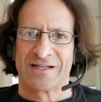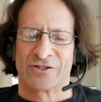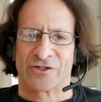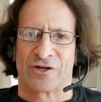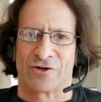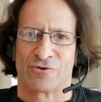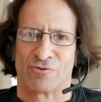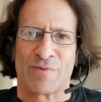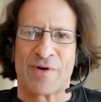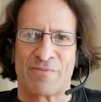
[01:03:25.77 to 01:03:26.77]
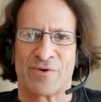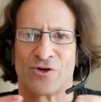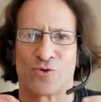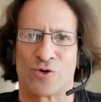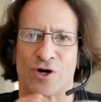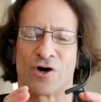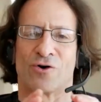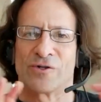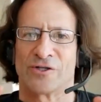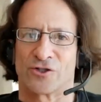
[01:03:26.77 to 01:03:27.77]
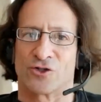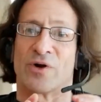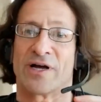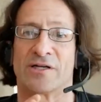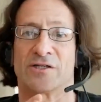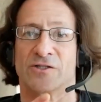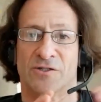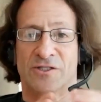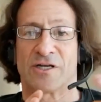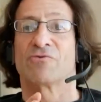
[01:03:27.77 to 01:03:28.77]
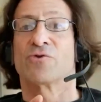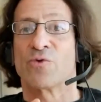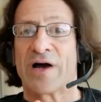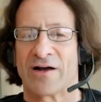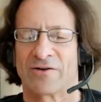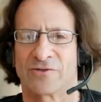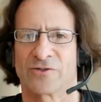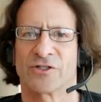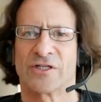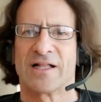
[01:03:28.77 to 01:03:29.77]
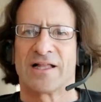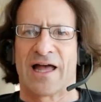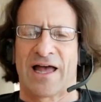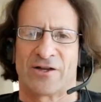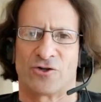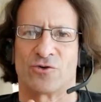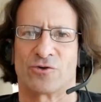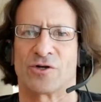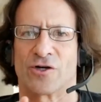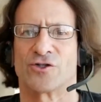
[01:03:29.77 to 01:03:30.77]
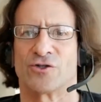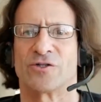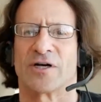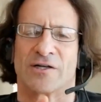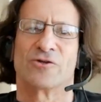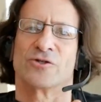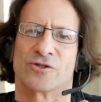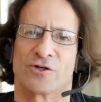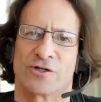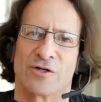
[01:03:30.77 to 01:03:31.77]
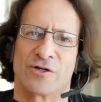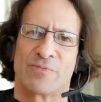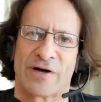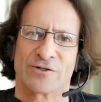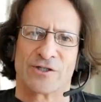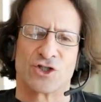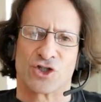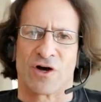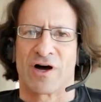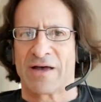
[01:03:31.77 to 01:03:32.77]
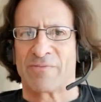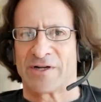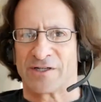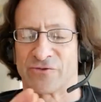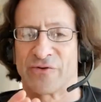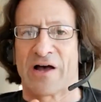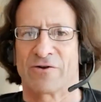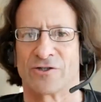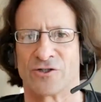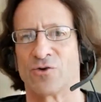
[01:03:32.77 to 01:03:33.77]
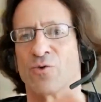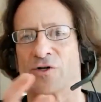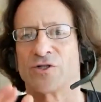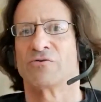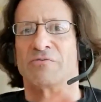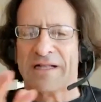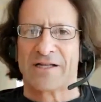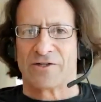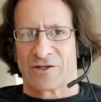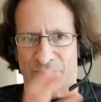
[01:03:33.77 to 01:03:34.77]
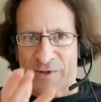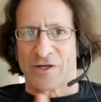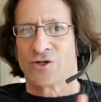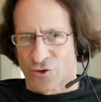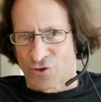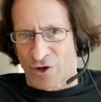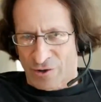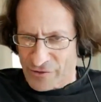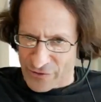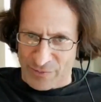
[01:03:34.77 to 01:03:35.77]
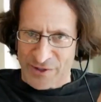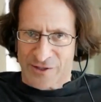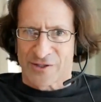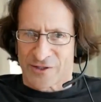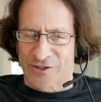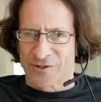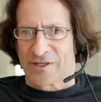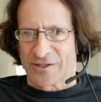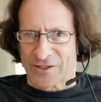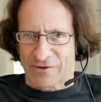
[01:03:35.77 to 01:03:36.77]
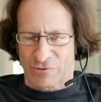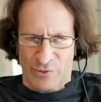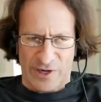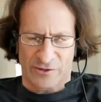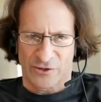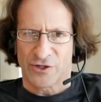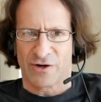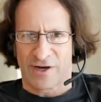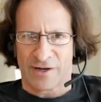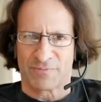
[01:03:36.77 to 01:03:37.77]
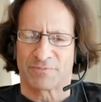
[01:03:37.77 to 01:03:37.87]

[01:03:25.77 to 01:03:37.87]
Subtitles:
So remember, your goal is to raise several rounds, and you're going to dilute a certain amount each time. And as founders, you want to, be in control of the business in several rounds' time.